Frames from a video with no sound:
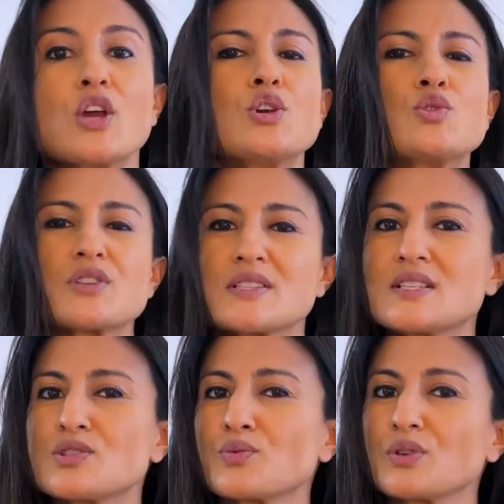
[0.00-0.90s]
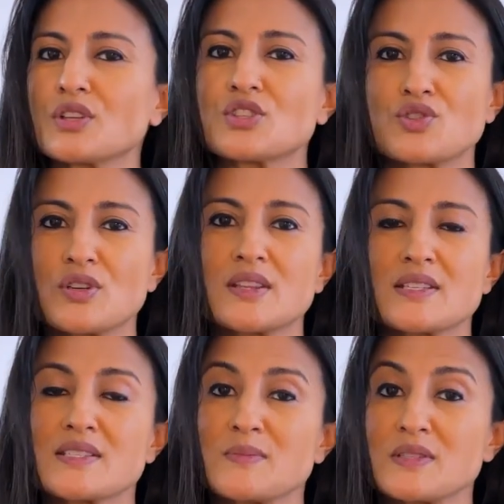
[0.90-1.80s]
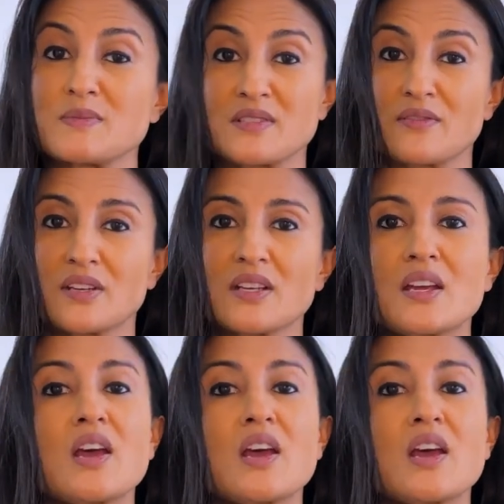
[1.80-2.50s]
You just need to really treat the symptoms of it.